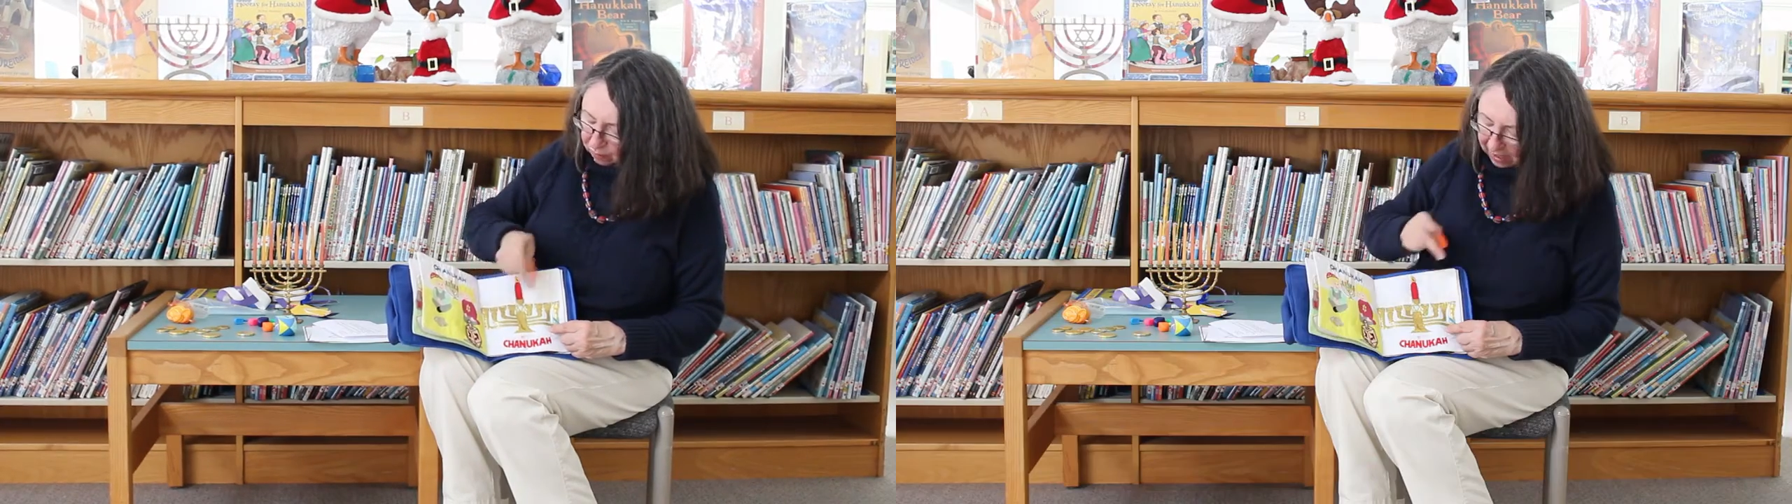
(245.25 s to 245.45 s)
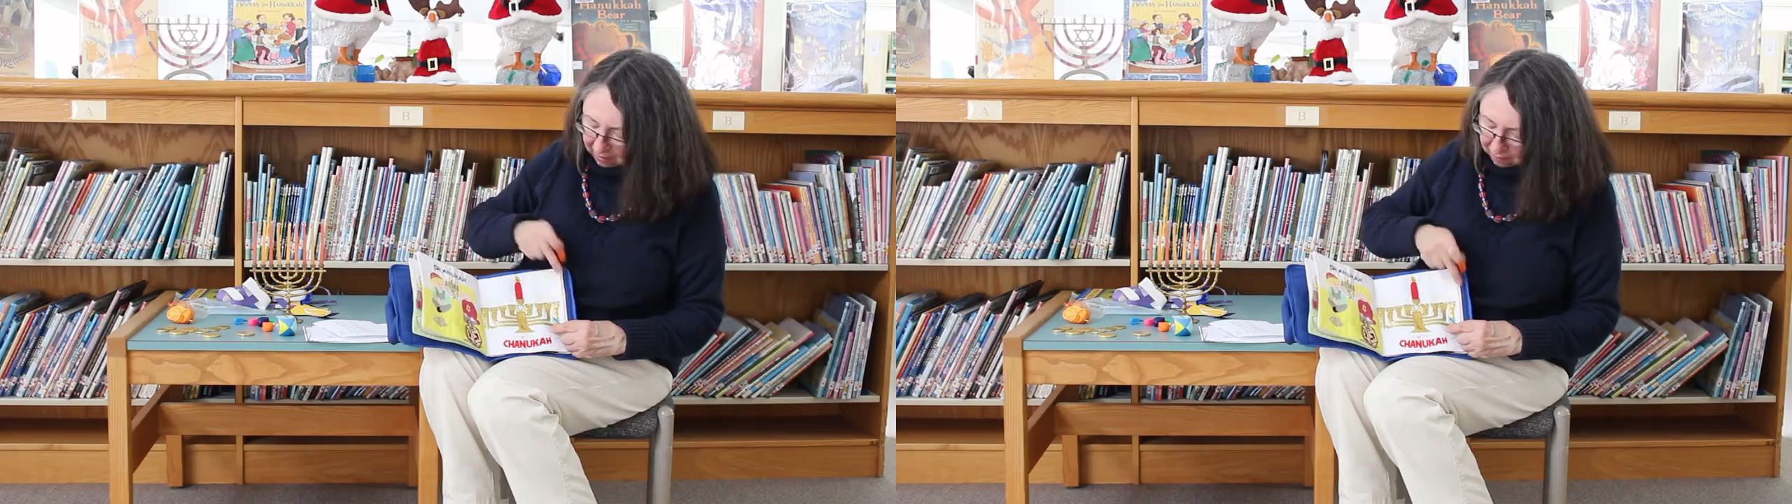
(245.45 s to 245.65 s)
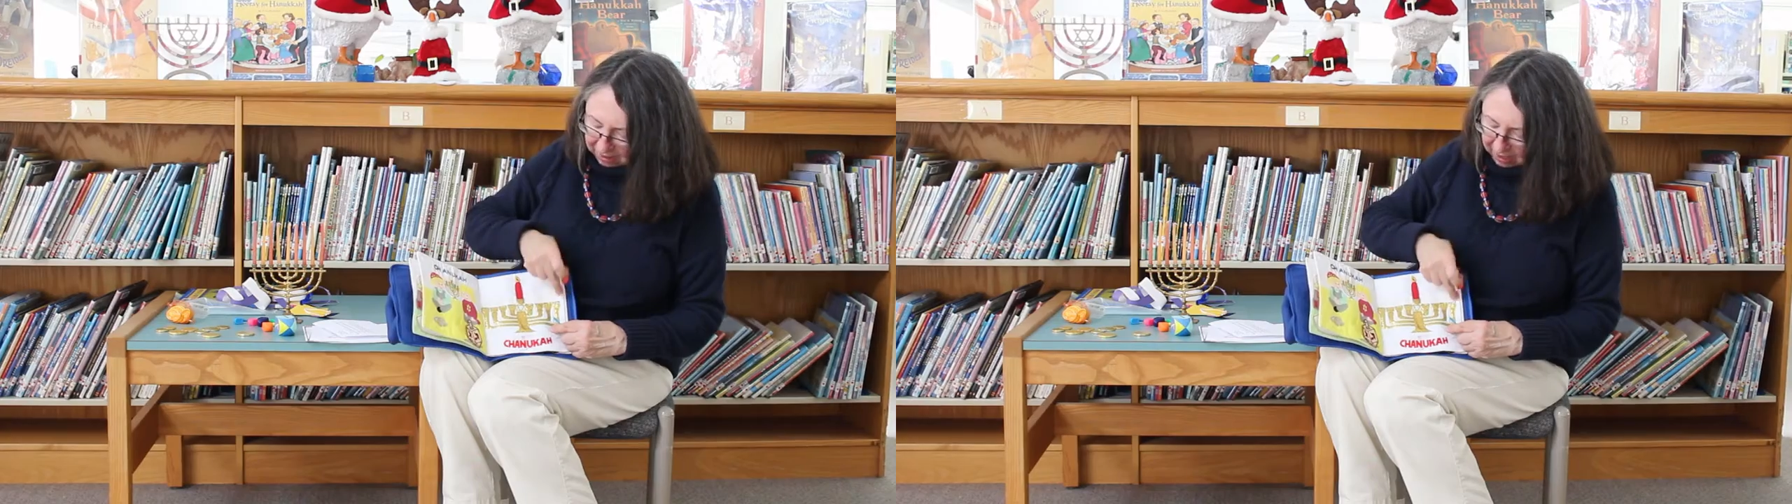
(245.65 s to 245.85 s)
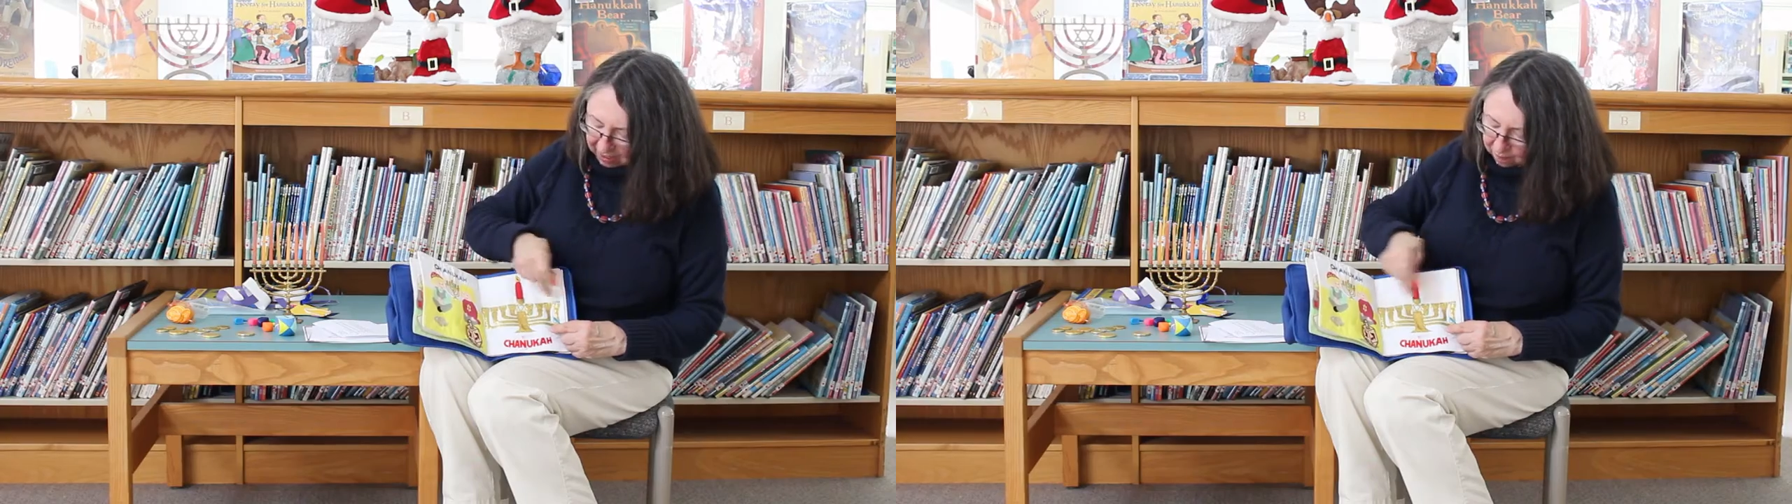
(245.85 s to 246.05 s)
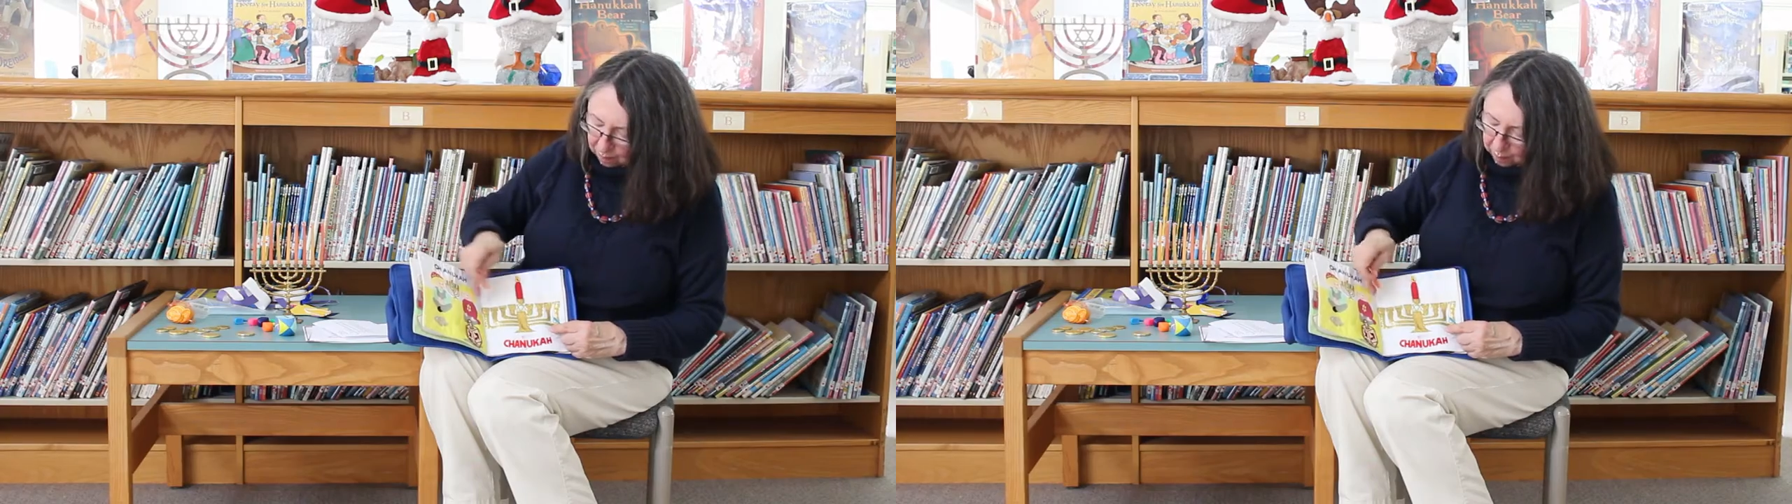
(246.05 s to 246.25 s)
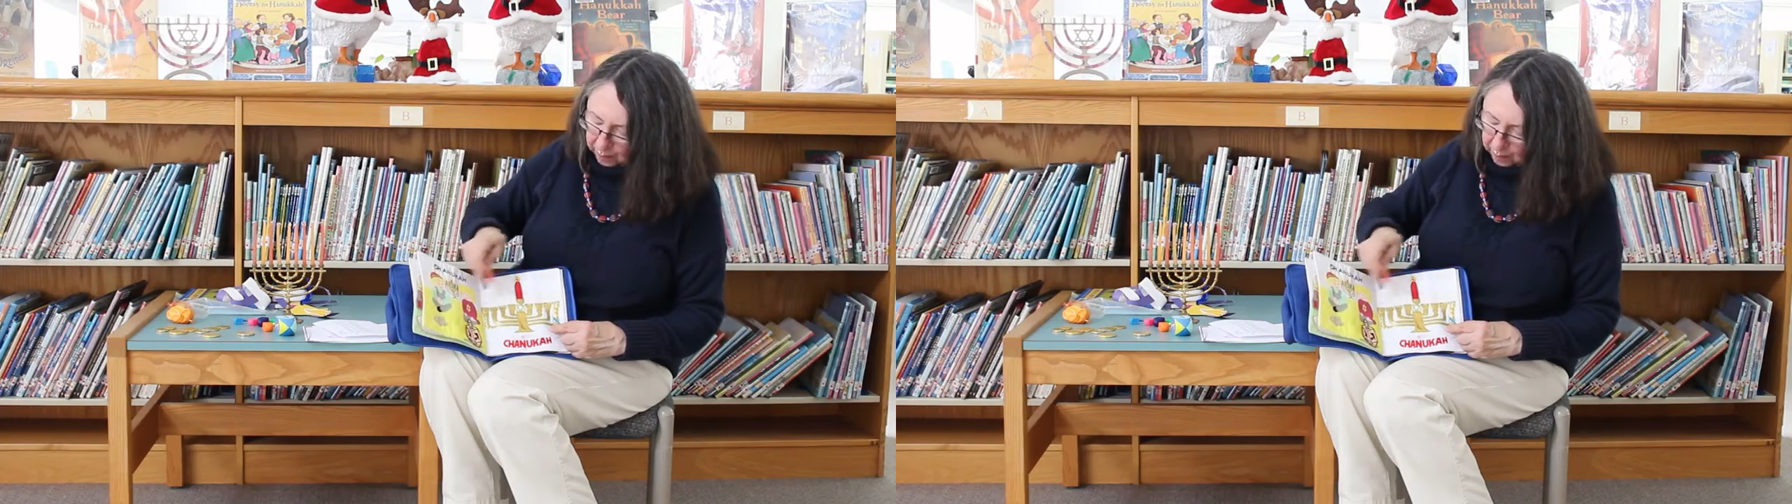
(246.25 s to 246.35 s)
3, we light